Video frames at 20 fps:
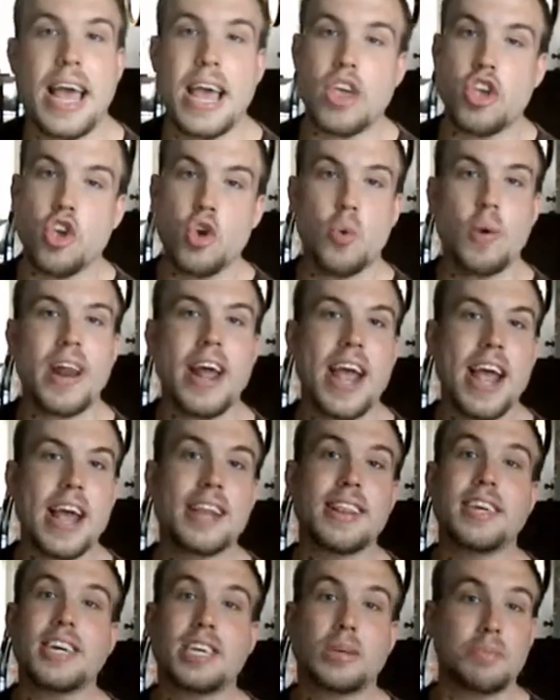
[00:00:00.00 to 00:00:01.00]
that you would
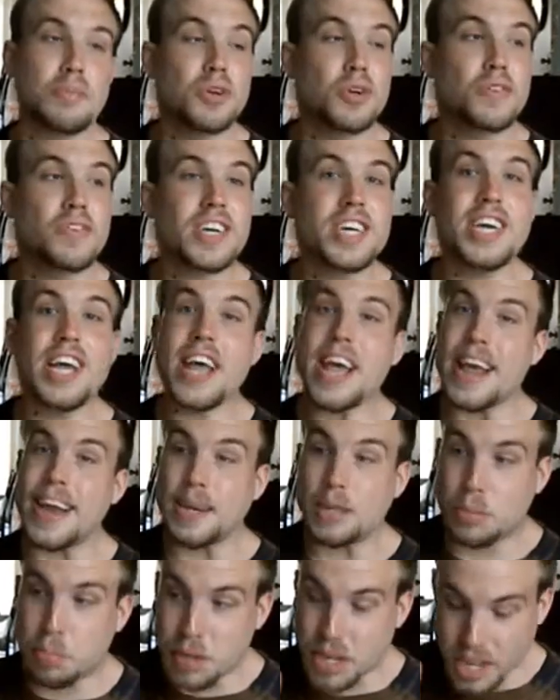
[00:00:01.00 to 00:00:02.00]
hate this movie
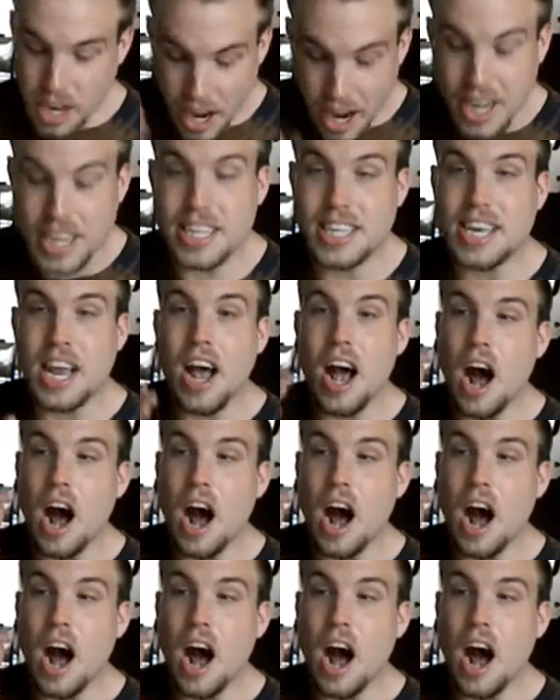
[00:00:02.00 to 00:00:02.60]
is because